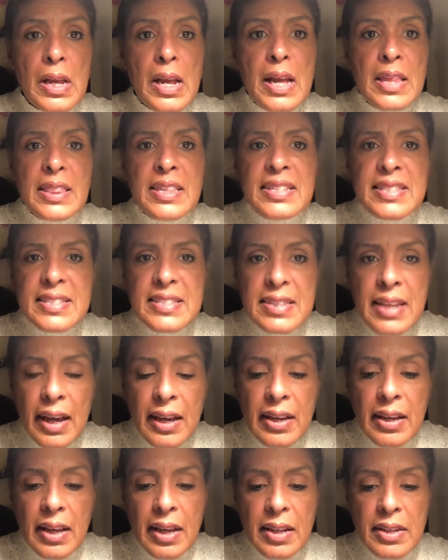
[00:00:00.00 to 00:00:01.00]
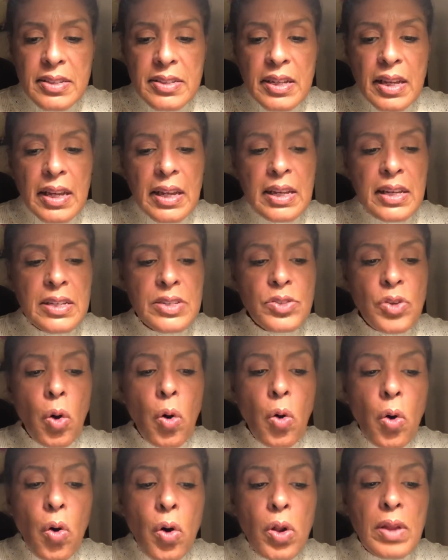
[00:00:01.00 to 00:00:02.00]
The second is
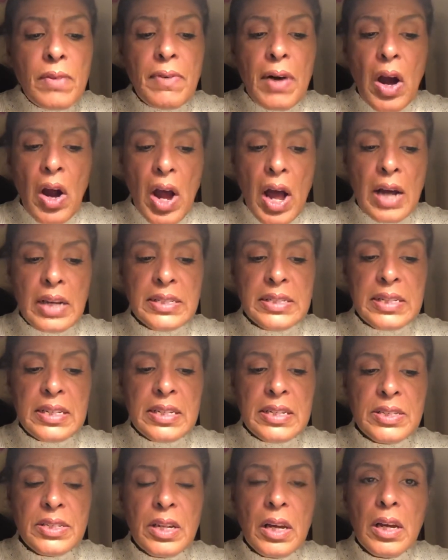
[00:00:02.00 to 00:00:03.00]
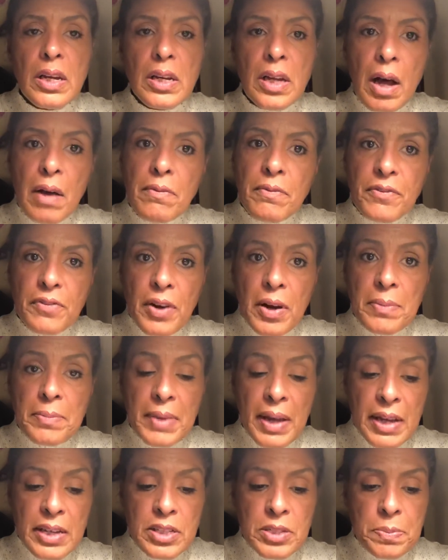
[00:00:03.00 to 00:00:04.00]
all of our ideas come from
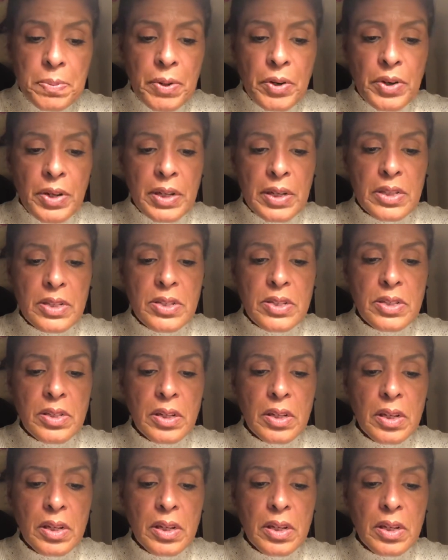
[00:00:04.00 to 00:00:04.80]
experience,